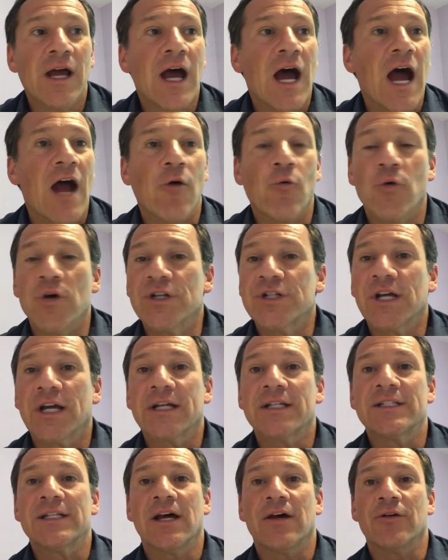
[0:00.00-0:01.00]
I wish I
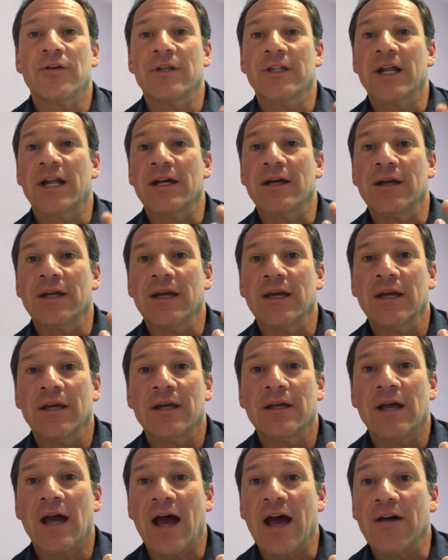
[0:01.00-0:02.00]
could tell you that I
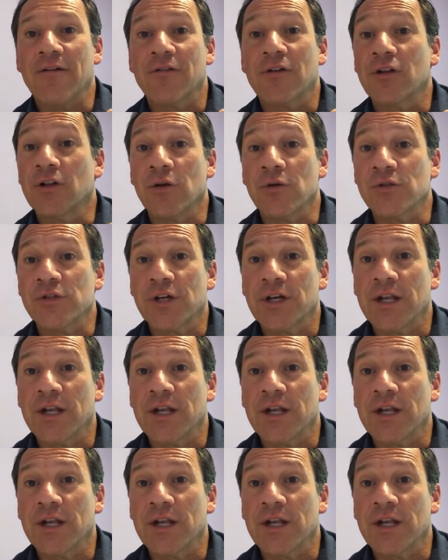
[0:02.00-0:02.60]
have close